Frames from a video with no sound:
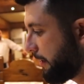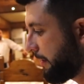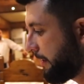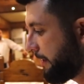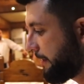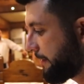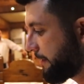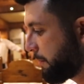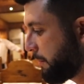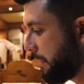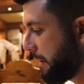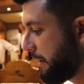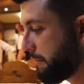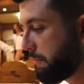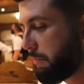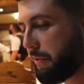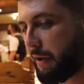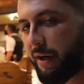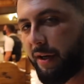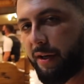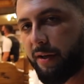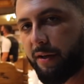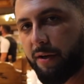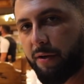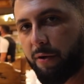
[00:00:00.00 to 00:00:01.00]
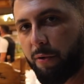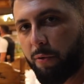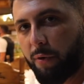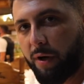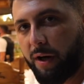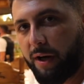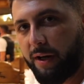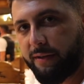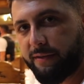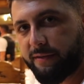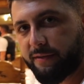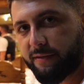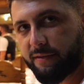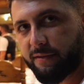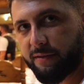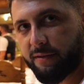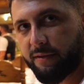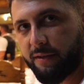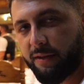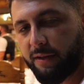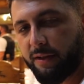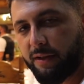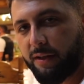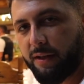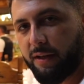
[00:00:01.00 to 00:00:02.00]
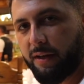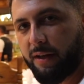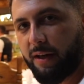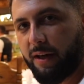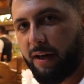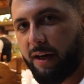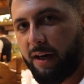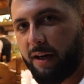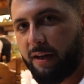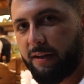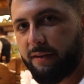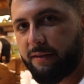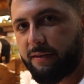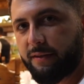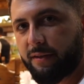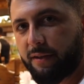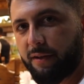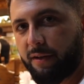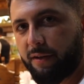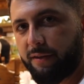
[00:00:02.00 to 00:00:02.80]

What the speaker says: It's made by rice and